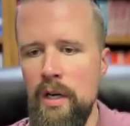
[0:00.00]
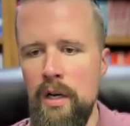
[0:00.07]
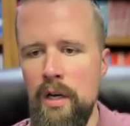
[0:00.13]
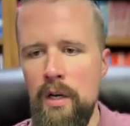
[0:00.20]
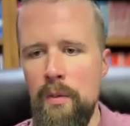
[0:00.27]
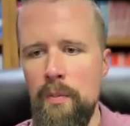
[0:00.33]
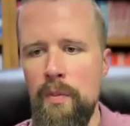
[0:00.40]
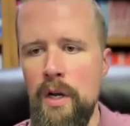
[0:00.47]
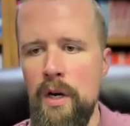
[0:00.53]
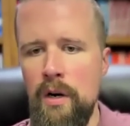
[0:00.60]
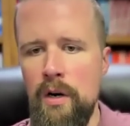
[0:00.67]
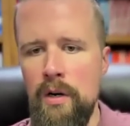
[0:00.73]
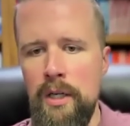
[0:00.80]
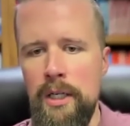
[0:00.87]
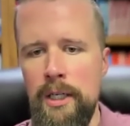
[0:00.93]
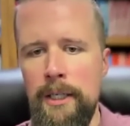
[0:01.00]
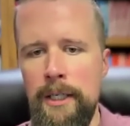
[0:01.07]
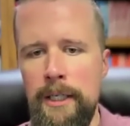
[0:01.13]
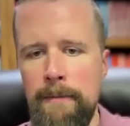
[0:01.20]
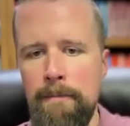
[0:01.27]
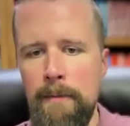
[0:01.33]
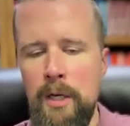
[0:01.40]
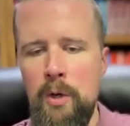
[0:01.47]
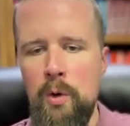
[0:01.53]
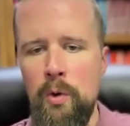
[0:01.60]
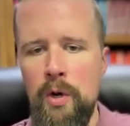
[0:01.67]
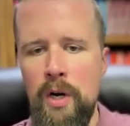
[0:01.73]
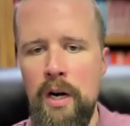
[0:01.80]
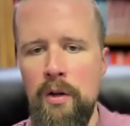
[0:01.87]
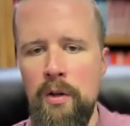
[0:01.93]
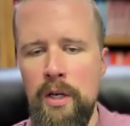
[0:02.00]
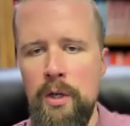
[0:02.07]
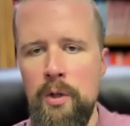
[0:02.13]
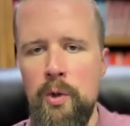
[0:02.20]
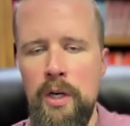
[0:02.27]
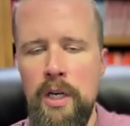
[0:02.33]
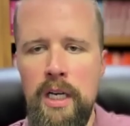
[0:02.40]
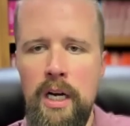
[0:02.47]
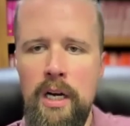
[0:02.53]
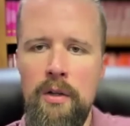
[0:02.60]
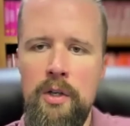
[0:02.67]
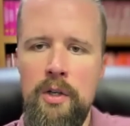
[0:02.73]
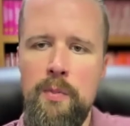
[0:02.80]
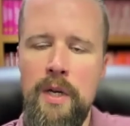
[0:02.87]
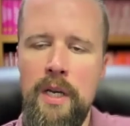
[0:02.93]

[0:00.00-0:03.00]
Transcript: um, there uh, in in Northern Ireland at Trinity College.